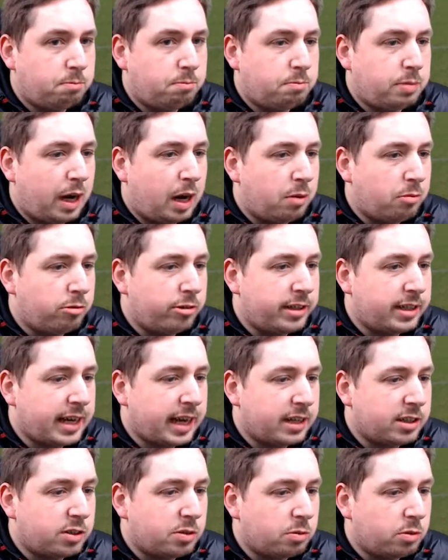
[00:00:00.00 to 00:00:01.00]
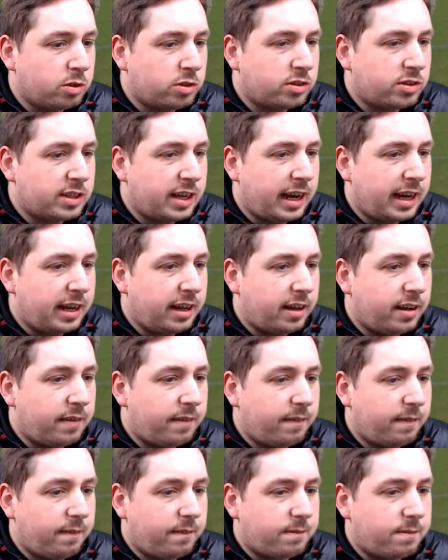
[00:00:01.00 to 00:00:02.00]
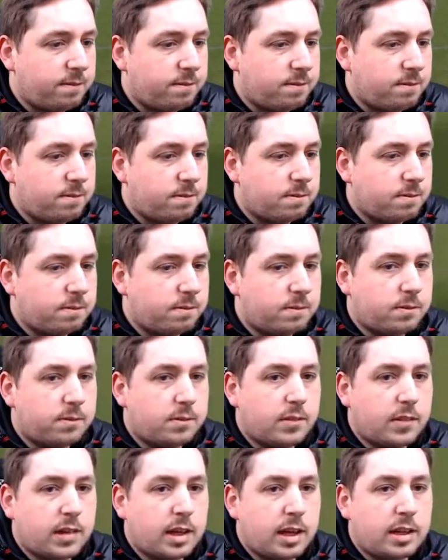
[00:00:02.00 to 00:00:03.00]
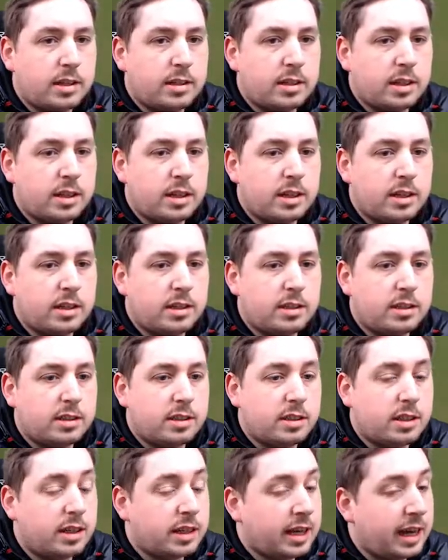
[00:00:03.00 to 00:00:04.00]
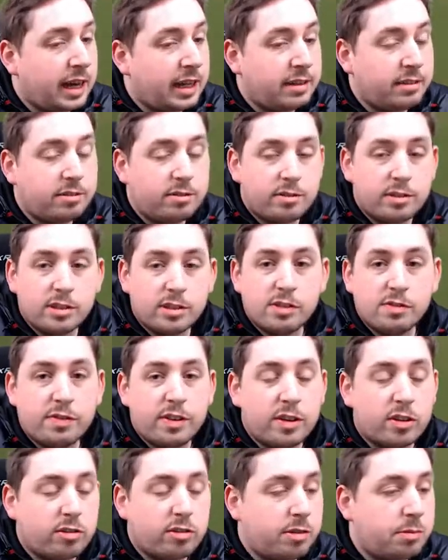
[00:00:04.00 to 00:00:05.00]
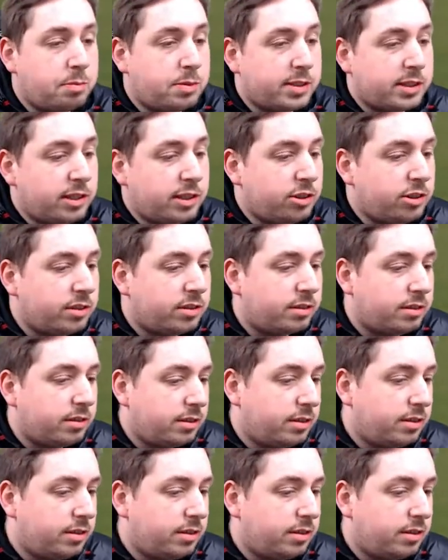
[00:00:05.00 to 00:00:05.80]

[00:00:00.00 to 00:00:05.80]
Balmer in again towards Taylor. And again, there's a fielder in position.